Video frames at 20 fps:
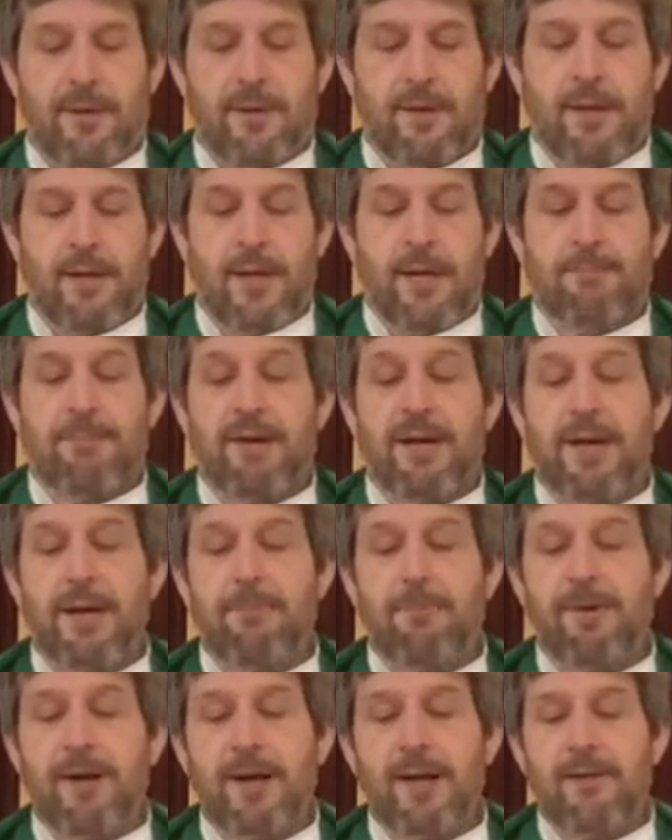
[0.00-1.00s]

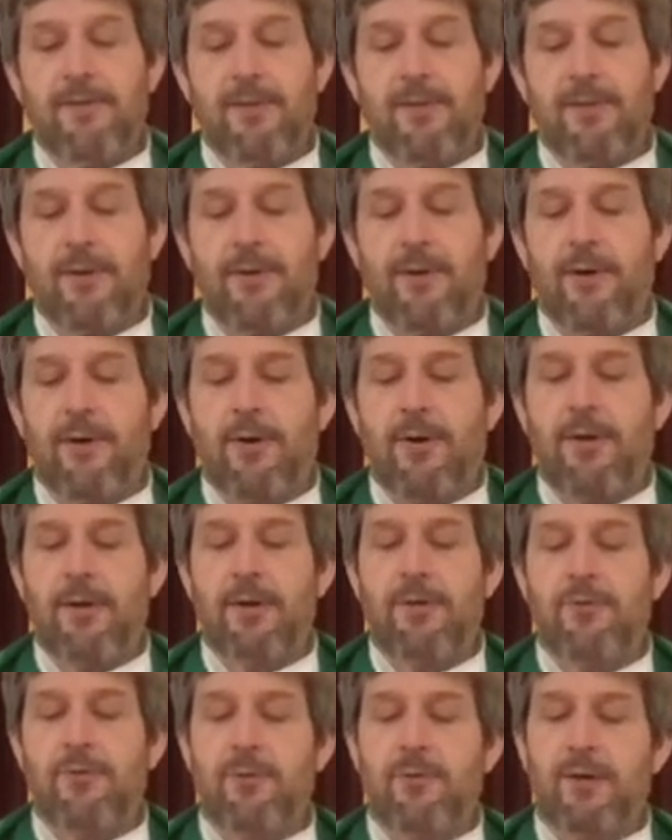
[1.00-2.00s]
Abraham ran to the herd
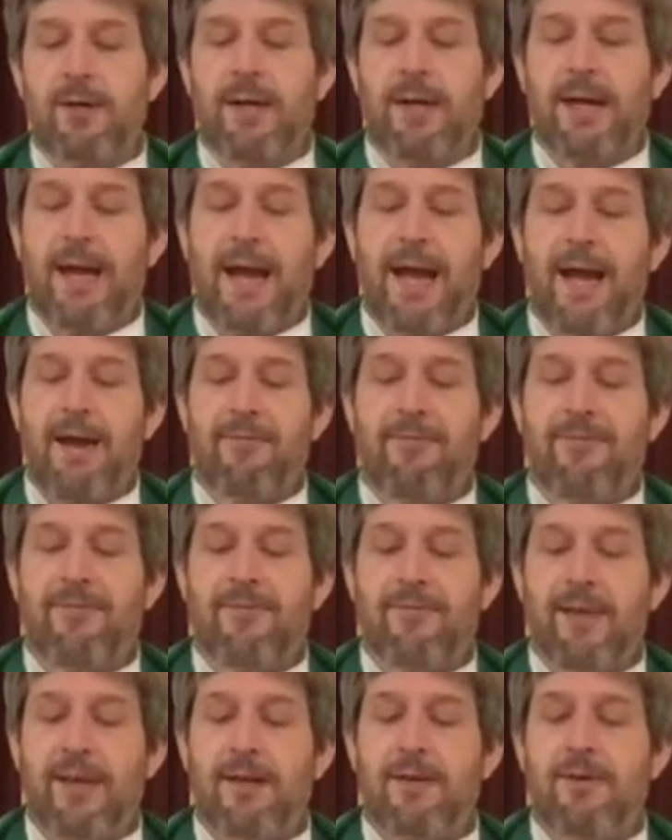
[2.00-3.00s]
and took a
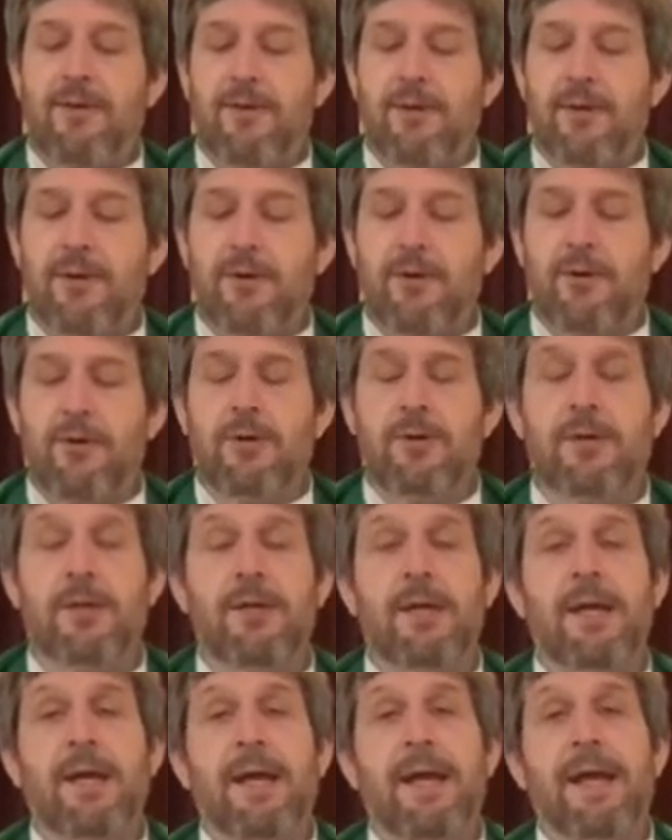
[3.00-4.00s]
calf, tender and good,
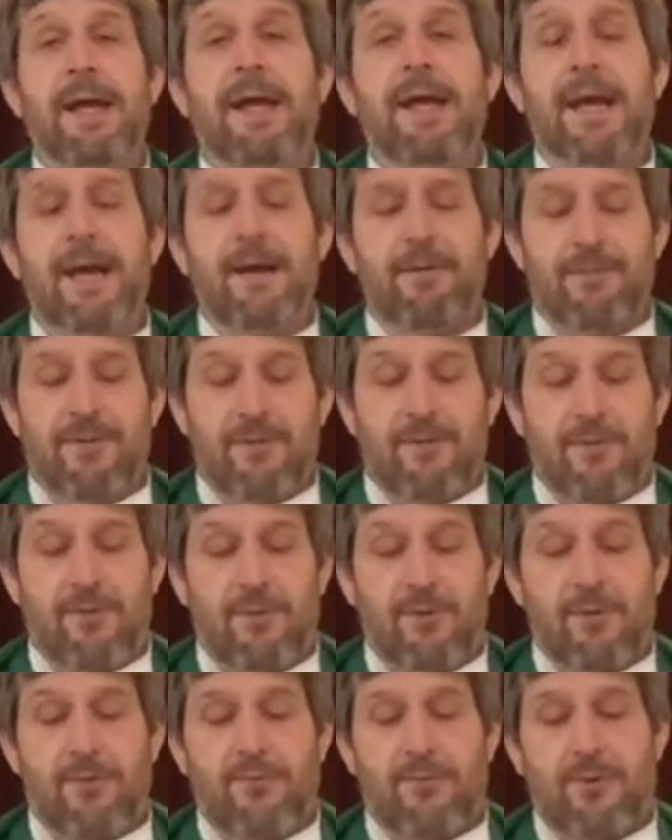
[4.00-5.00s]
and gave it to
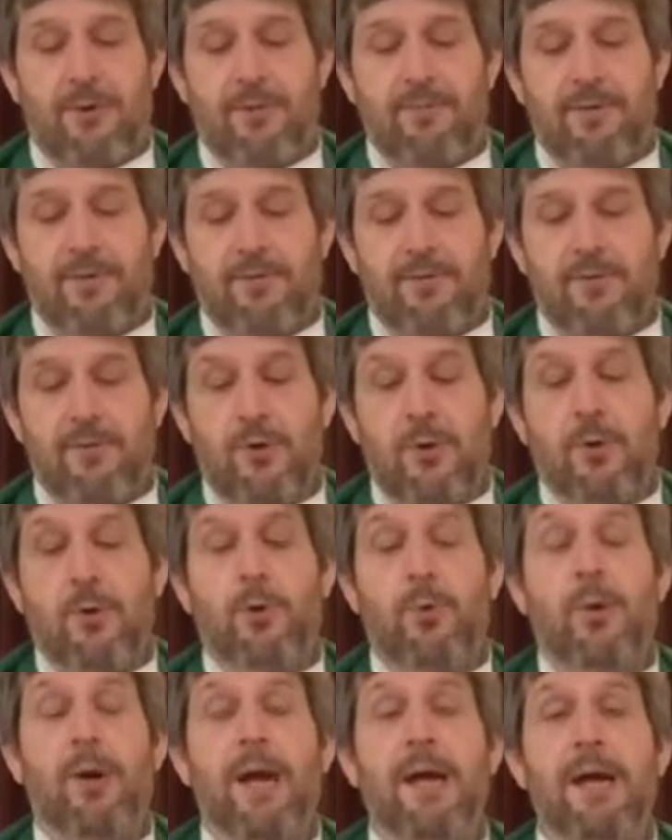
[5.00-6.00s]
the servant,
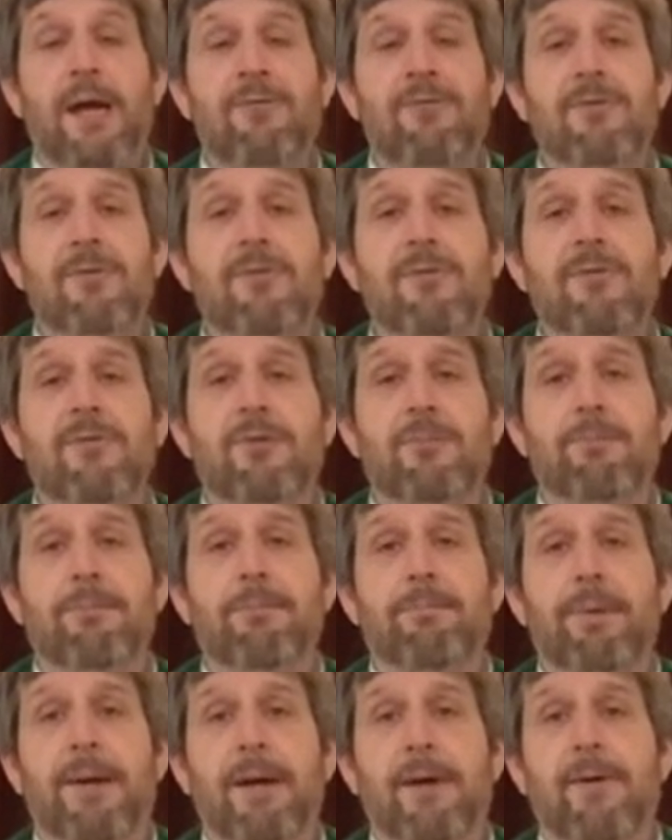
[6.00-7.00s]
who hastened to
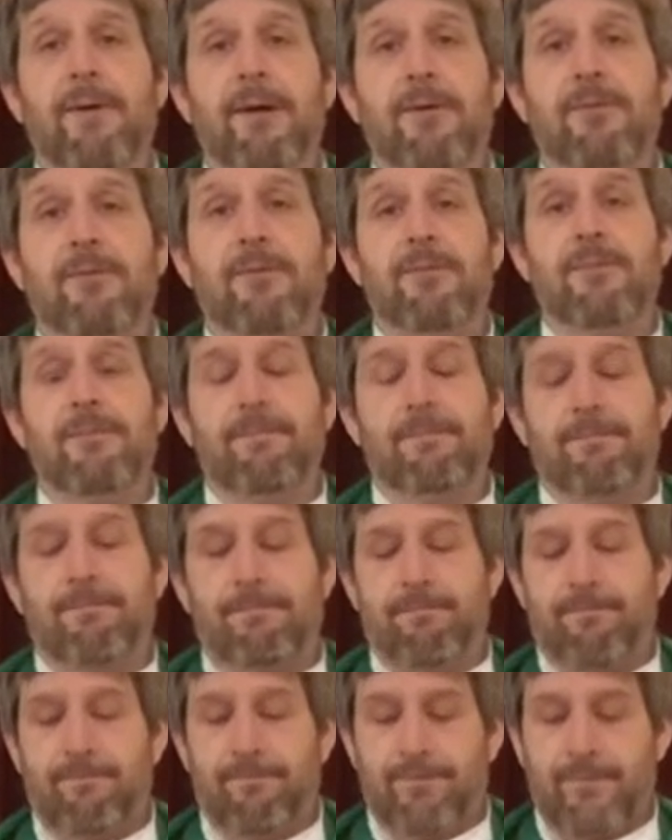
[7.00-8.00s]
prepare it.
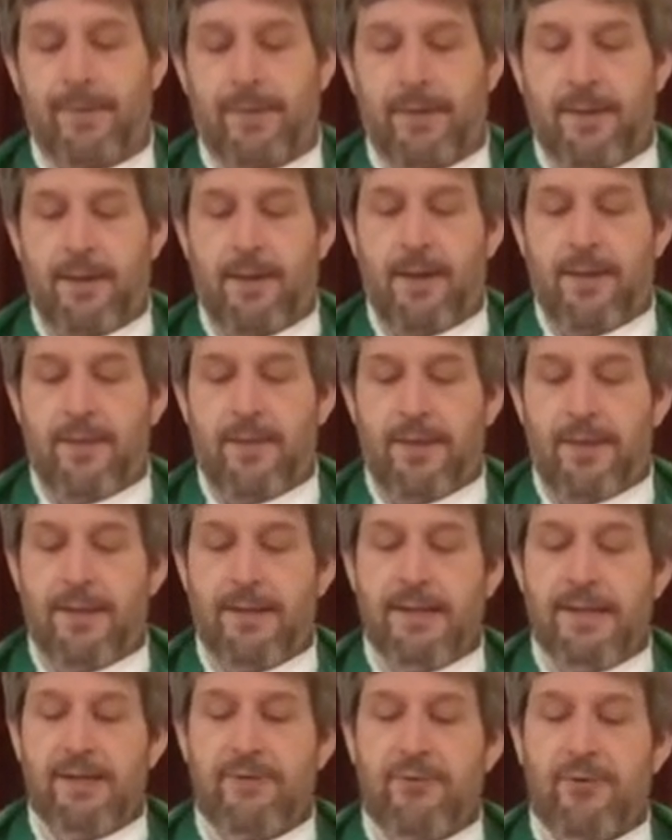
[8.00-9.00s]
Then
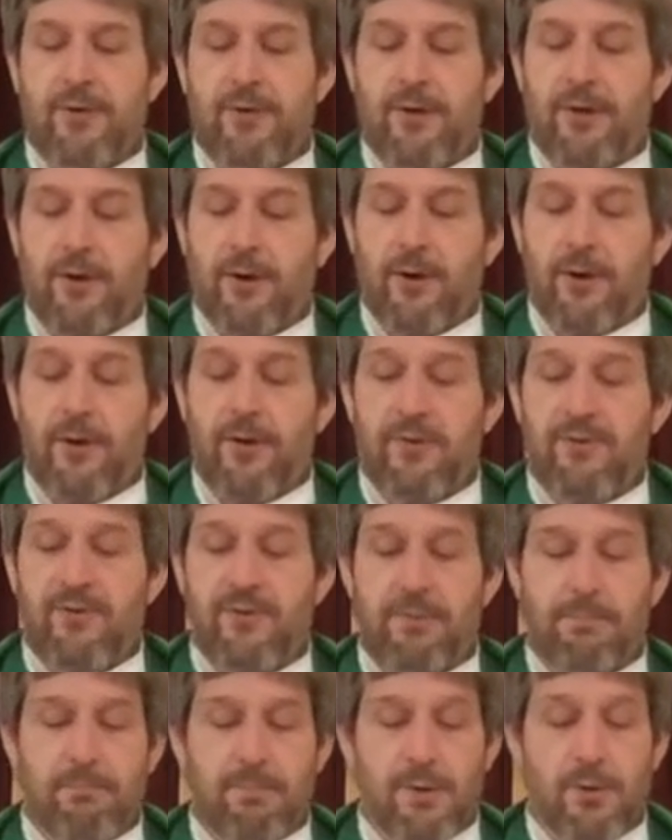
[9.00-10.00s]
he took curds
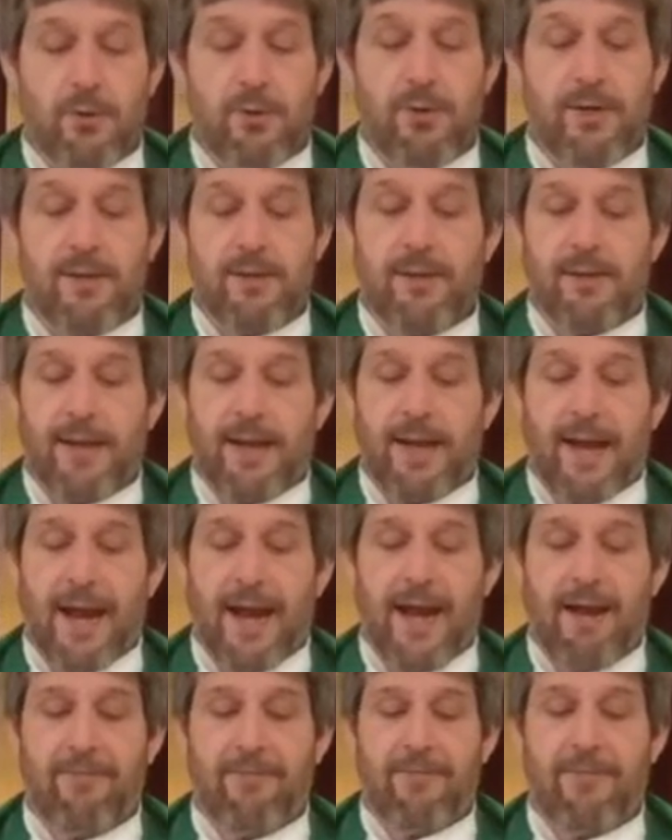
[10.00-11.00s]
and milk and the
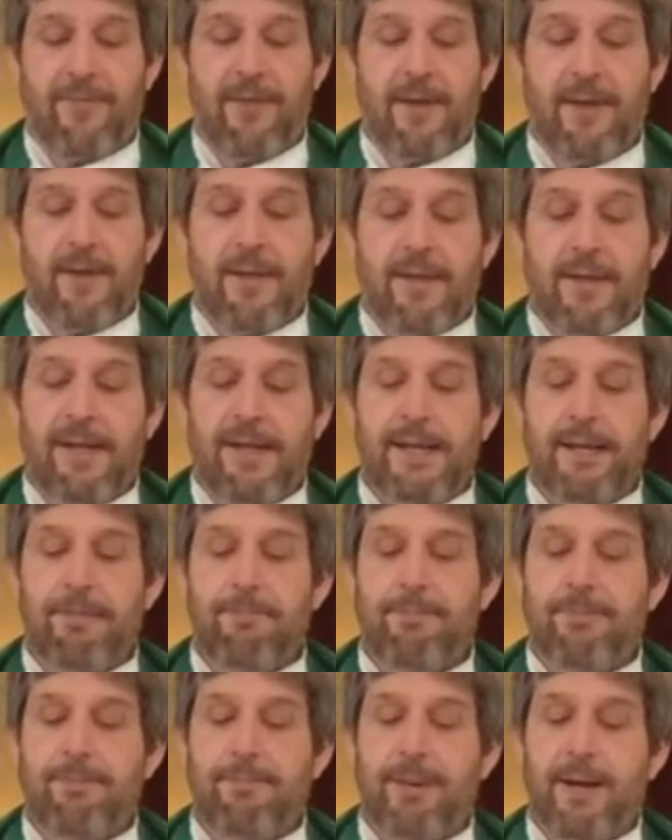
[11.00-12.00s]
calf that he had
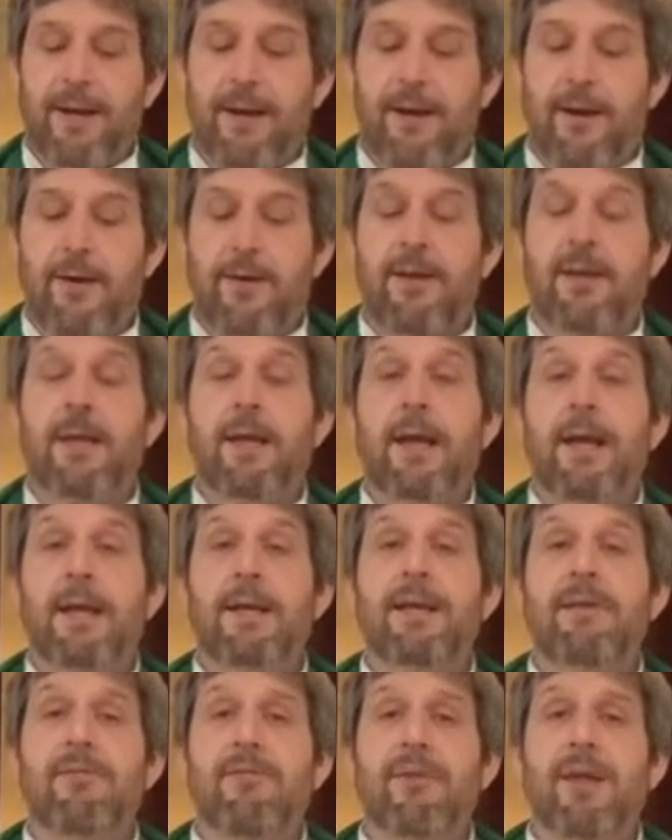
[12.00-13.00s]
prepared, and
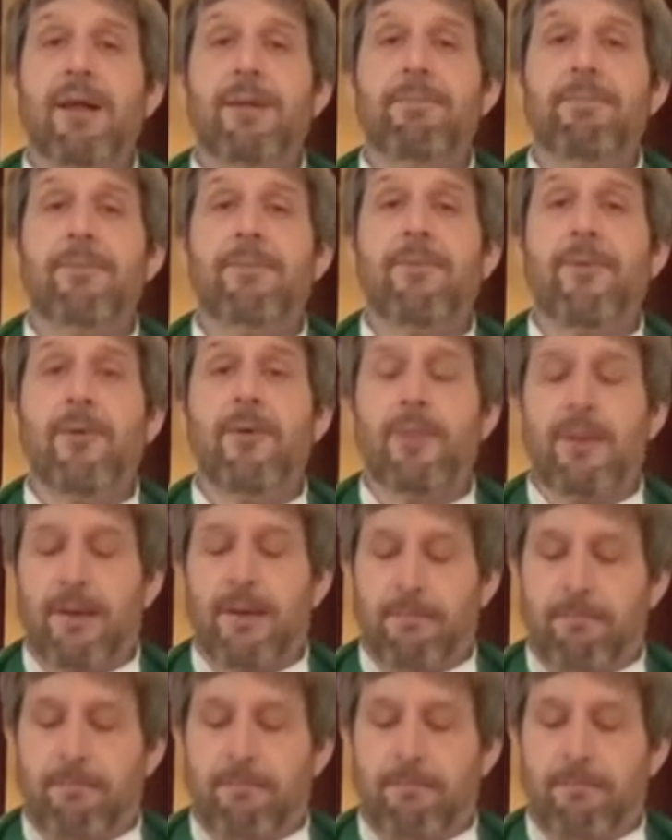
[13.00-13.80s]
he set it before them,